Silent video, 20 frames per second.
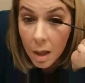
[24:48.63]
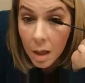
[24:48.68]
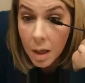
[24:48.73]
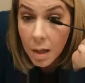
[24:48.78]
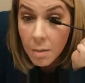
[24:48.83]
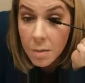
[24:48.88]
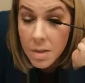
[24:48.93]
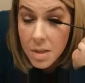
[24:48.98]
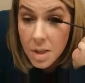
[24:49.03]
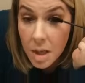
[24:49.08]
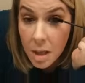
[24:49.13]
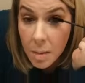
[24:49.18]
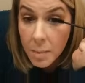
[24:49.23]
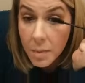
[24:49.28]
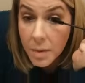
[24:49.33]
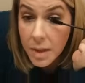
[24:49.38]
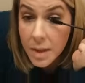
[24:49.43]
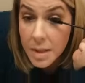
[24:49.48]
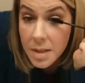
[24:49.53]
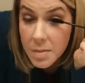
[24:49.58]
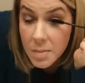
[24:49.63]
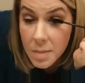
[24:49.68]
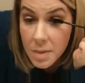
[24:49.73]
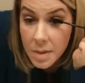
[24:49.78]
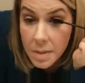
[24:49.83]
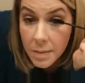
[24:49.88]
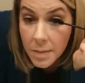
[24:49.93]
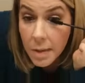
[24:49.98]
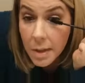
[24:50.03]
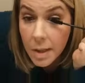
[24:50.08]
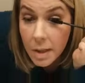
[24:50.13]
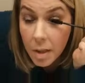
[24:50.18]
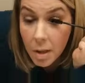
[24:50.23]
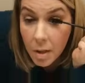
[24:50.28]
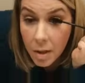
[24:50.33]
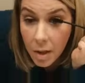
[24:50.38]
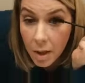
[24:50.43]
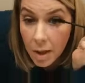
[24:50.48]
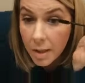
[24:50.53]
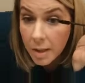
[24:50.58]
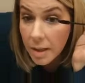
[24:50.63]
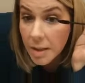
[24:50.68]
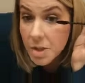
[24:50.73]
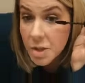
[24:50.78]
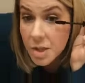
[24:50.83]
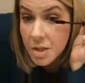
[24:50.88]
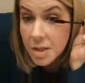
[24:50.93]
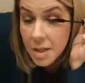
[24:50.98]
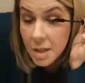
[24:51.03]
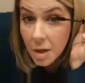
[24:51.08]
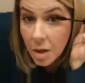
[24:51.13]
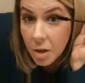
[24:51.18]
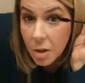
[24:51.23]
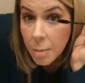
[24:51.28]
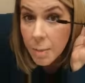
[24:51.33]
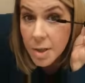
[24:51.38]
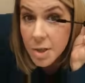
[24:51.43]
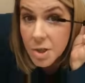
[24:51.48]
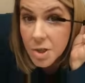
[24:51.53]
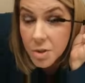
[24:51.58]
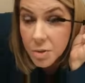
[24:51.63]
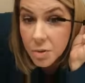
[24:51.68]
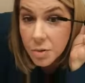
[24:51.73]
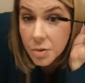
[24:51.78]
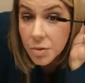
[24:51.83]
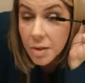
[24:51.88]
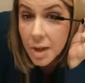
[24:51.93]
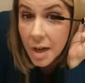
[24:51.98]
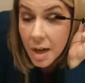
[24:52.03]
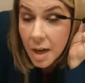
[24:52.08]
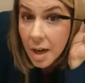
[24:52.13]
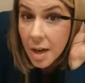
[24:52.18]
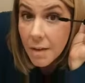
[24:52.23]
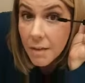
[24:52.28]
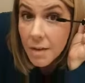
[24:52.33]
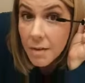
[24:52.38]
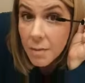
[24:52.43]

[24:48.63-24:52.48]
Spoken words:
I was not blessed with the very long eyelashes that all of my children have.